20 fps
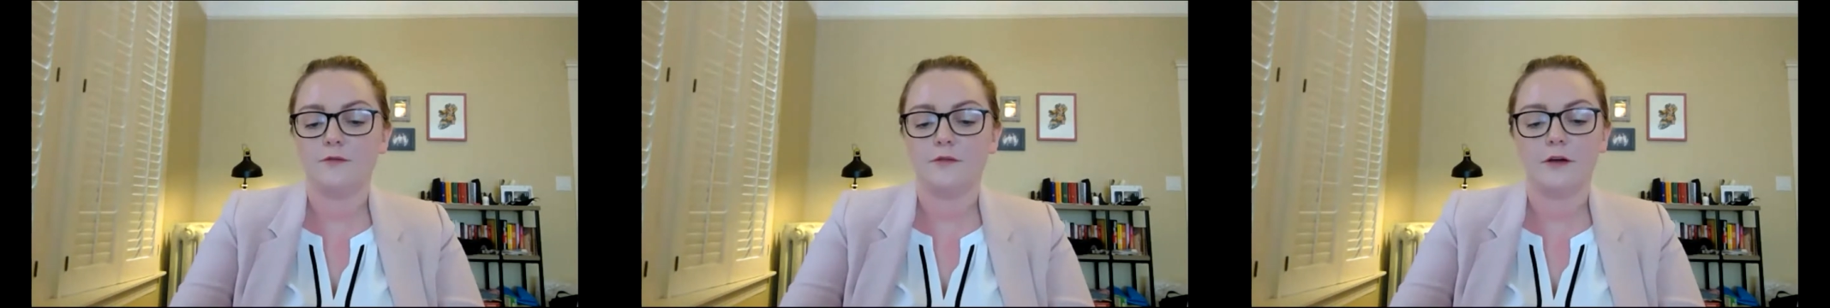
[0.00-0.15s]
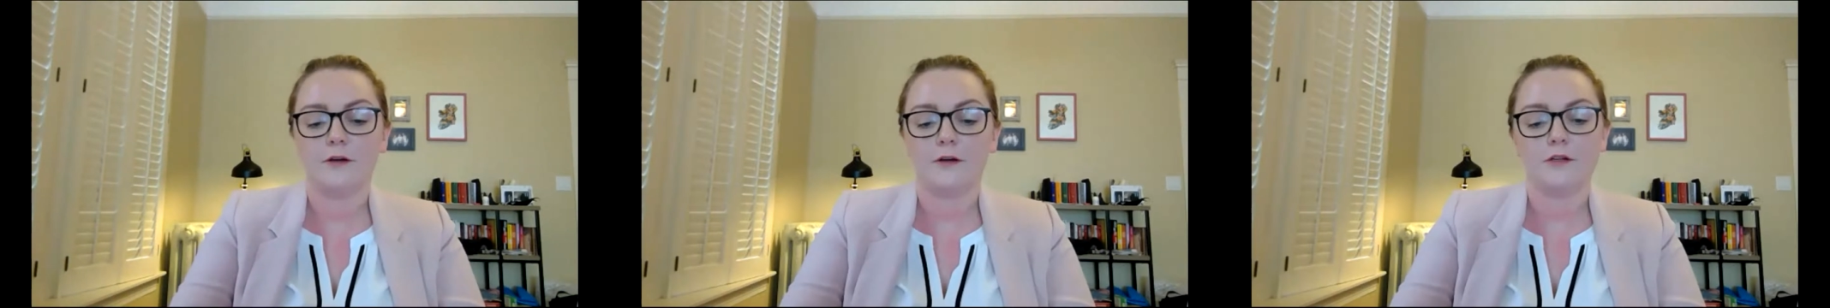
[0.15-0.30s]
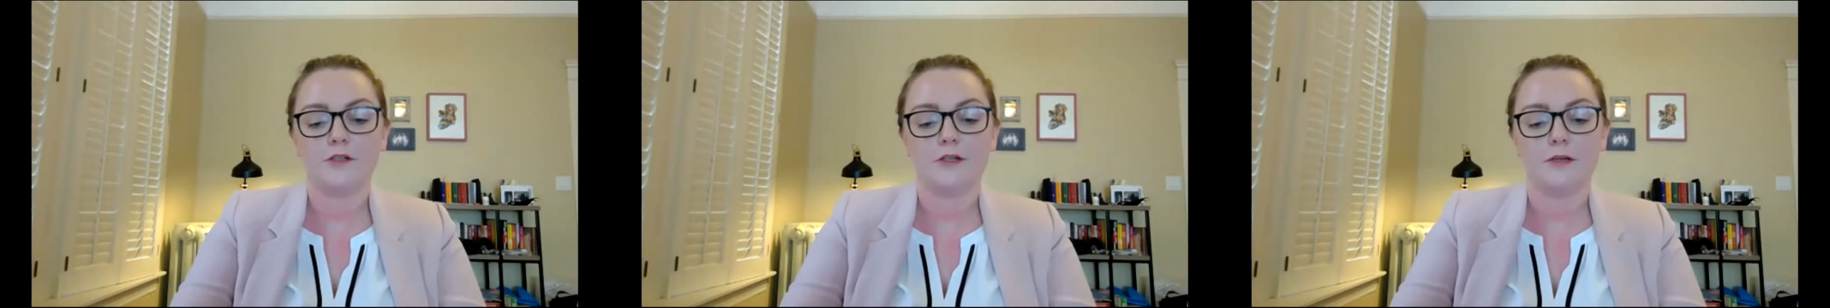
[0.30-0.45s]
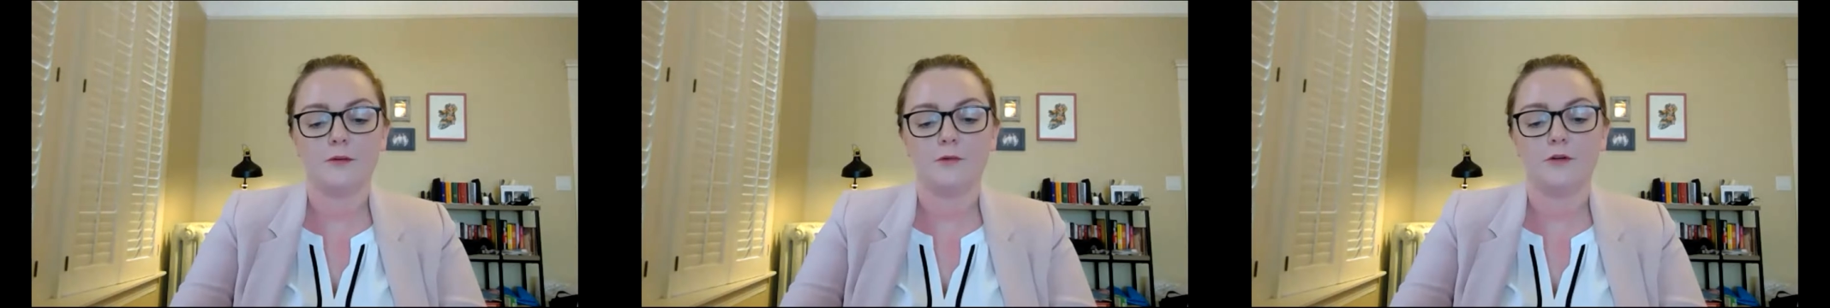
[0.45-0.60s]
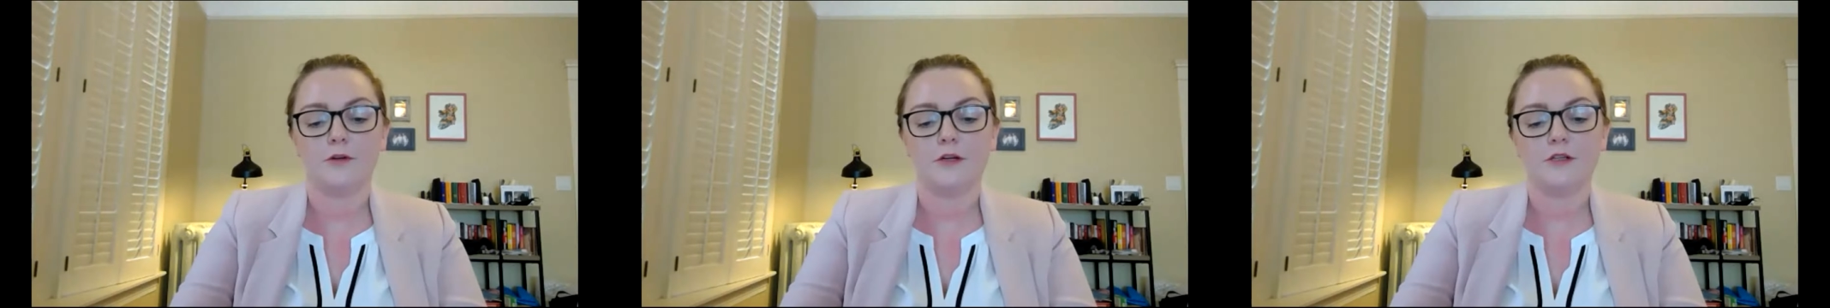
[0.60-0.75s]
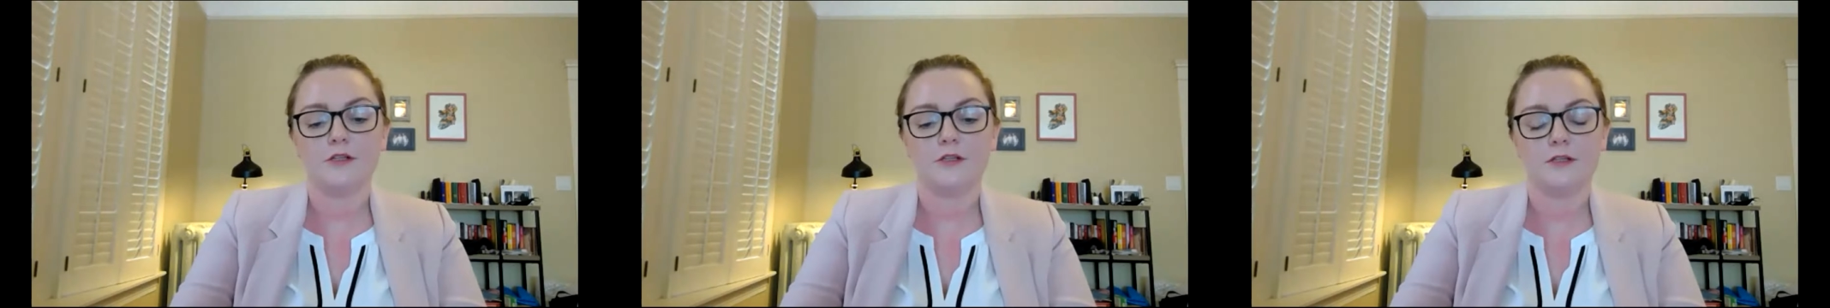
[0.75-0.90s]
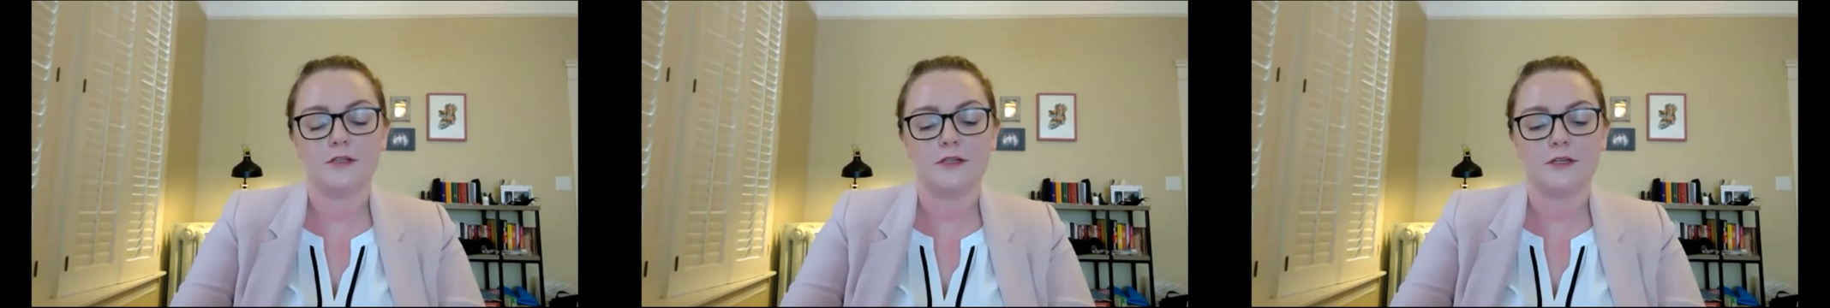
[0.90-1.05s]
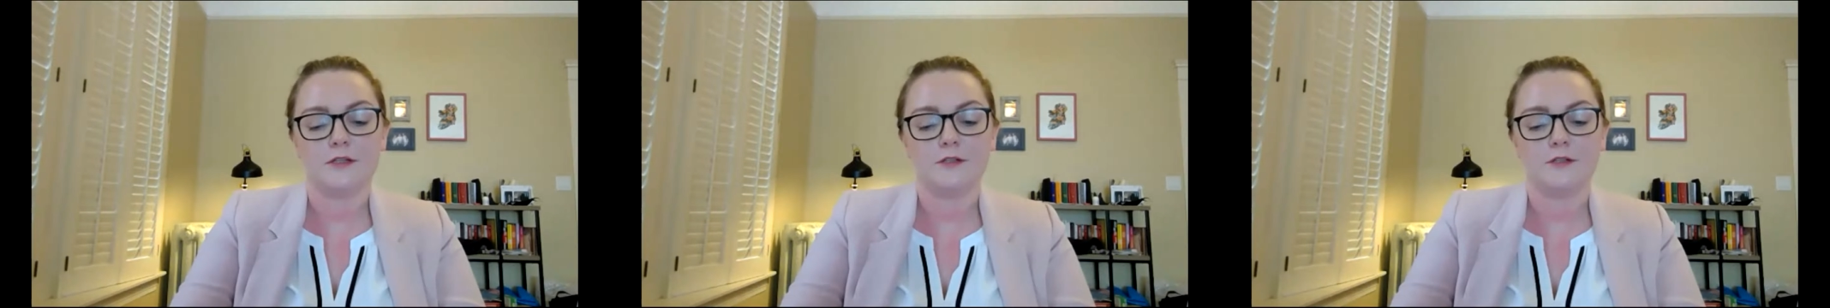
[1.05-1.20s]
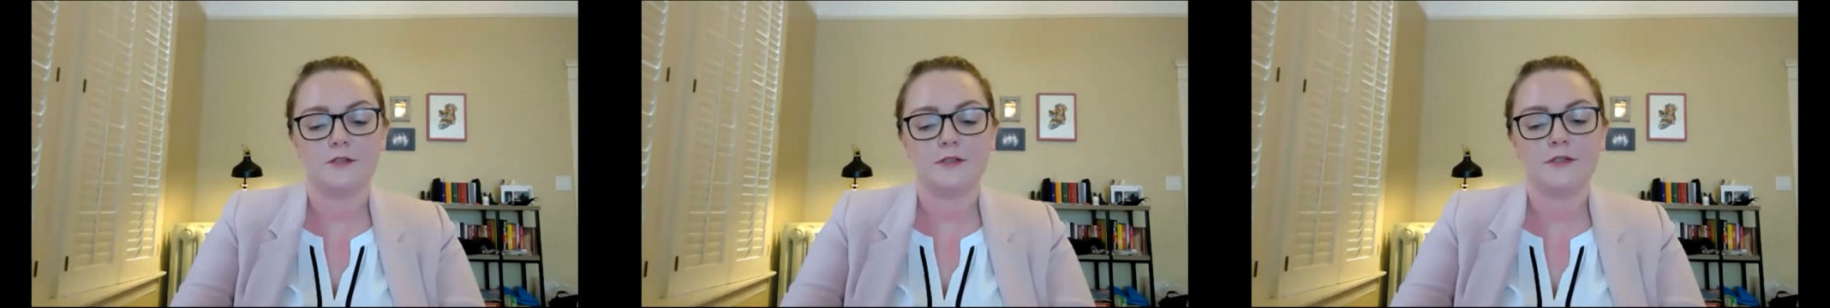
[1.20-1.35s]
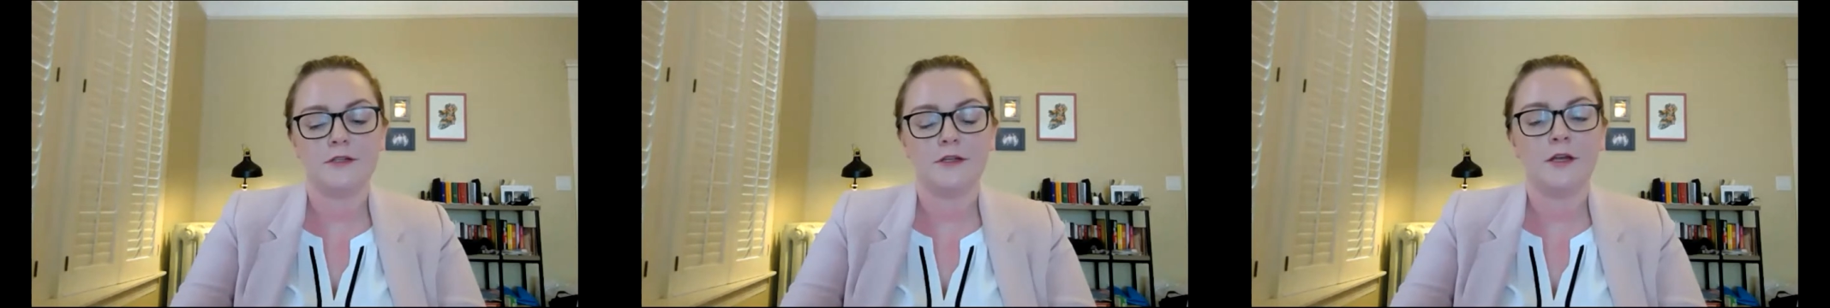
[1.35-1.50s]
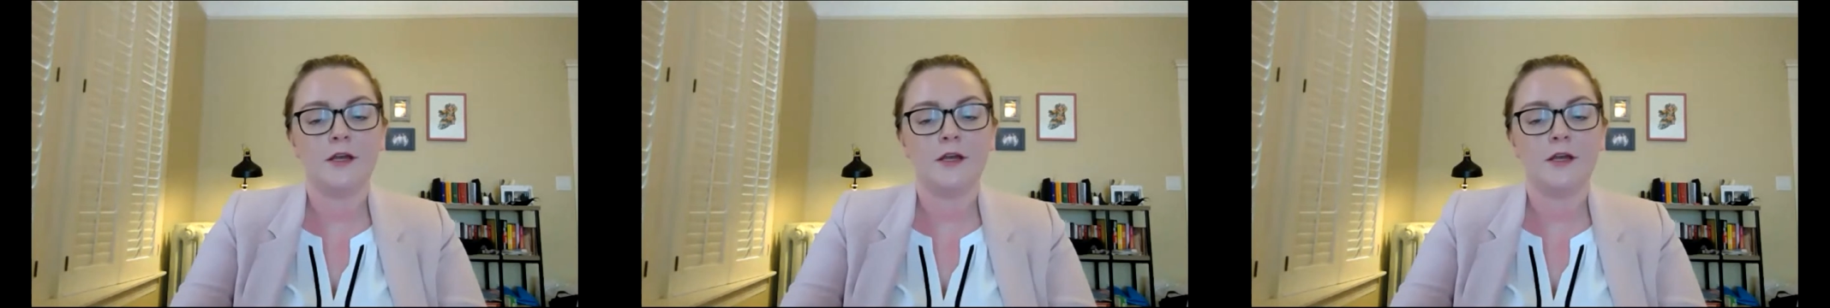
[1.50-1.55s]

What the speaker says: Irish Immigration Centres.